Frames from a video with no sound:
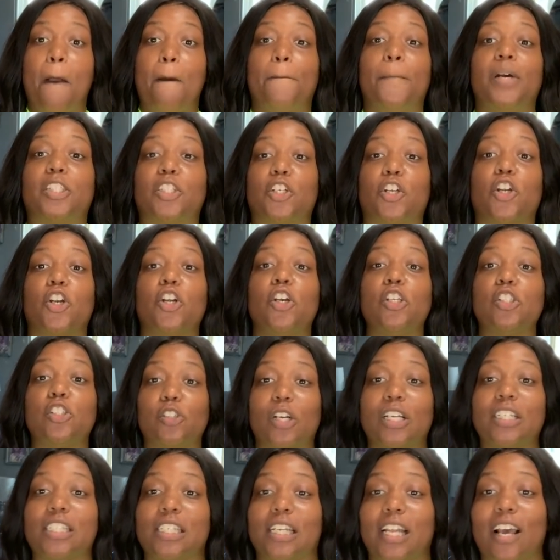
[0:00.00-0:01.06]
But your girl is
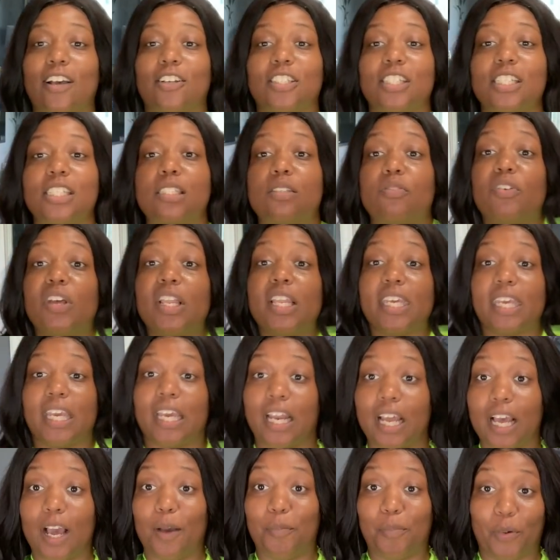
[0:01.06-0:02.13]
stretching it out. She's filling it
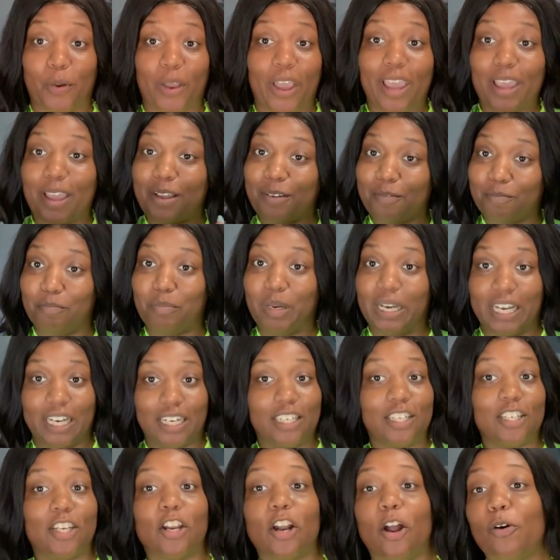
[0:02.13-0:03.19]
up, okay?
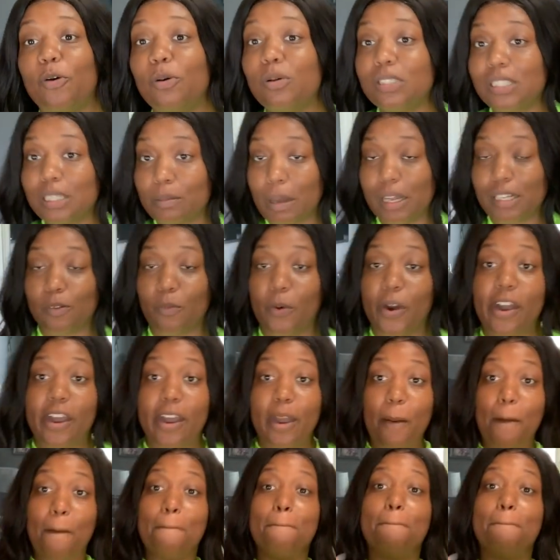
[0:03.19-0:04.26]
But you know who's about to wear it?